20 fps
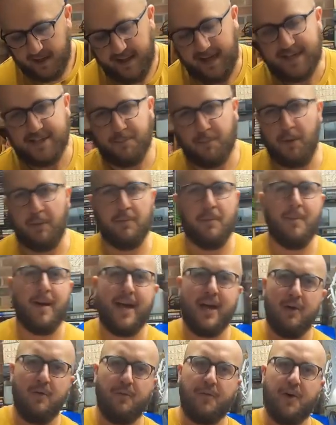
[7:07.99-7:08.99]
that's probably
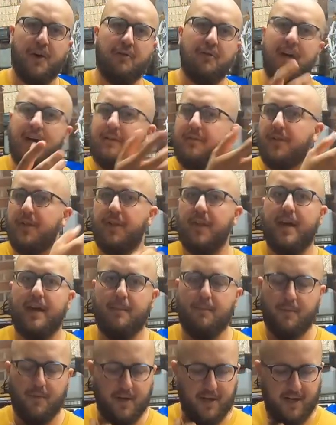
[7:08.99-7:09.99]
my own fault rather
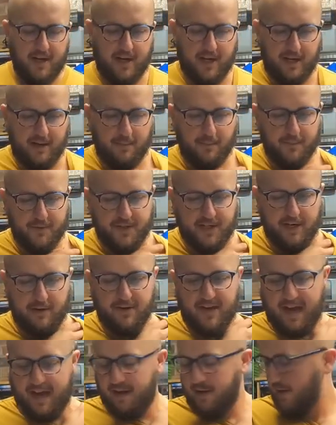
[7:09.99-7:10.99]
than them. So
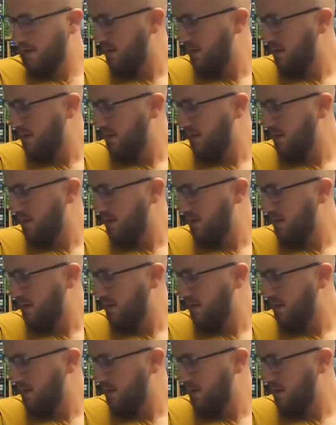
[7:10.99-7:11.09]
yeah.